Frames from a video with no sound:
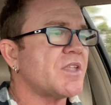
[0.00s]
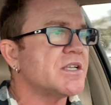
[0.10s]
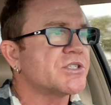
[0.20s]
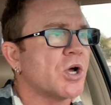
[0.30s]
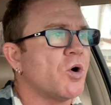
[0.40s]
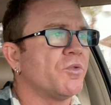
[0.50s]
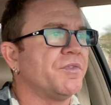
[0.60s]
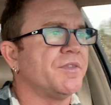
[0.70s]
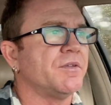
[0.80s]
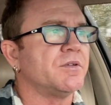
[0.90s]
So,
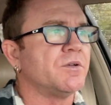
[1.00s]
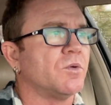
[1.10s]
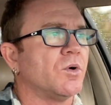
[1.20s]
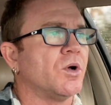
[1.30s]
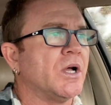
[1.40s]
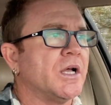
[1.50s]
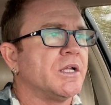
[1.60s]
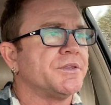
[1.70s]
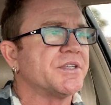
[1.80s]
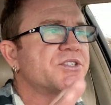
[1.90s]

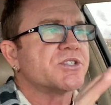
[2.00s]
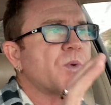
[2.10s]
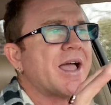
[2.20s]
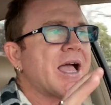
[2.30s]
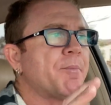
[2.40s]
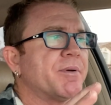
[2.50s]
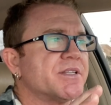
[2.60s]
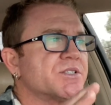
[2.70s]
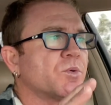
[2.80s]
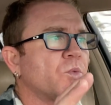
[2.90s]
this is what
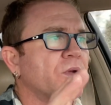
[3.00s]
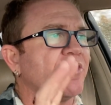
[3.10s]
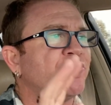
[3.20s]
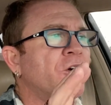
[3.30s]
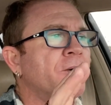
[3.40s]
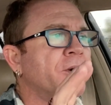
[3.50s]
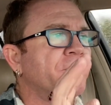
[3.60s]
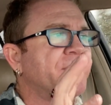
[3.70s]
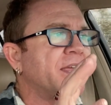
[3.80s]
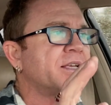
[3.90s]
happens when a farmer
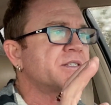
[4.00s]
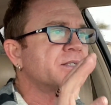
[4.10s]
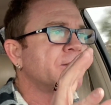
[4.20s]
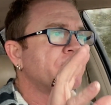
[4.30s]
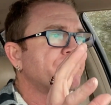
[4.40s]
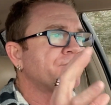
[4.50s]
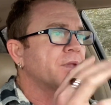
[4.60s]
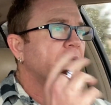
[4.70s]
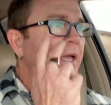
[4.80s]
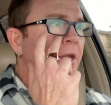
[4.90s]
takes
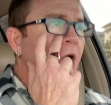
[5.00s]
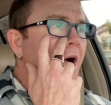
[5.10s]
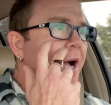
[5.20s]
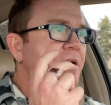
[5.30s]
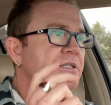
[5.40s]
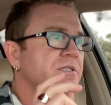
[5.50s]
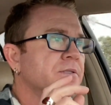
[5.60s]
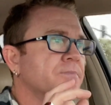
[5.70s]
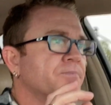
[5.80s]
an ox